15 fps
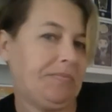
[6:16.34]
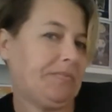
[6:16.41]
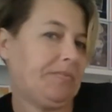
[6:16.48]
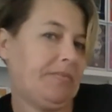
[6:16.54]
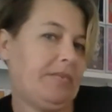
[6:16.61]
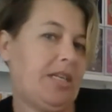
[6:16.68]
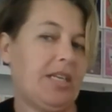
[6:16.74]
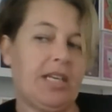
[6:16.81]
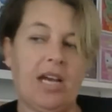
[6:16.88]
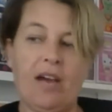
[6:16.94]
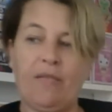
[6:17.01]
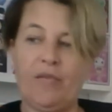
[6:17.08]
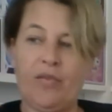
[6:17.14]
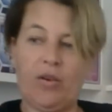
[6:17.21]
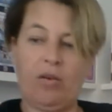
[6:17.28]
Did
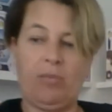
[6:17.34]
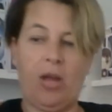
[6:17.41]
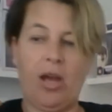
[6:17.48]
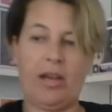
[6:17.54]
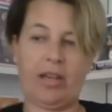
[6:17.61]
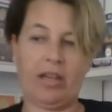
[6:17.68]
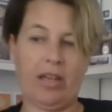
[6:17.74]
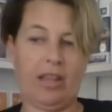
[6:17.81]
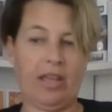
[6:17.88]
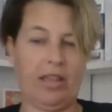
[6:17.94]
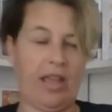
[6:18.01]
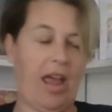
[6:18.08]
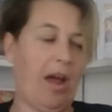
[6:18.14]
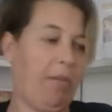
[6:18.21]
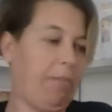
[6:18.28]
come from, like, I think the
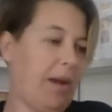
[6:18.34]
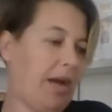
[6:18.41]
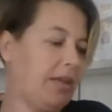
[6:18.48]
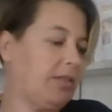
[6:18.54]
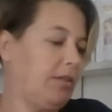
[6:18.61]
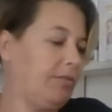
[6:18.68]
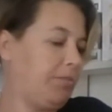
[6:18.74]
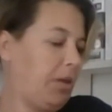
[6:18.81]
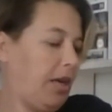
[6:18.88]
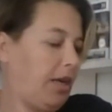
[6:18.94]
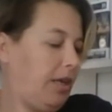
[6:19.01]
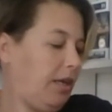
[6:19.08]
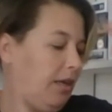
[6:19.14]
outbacks of bloody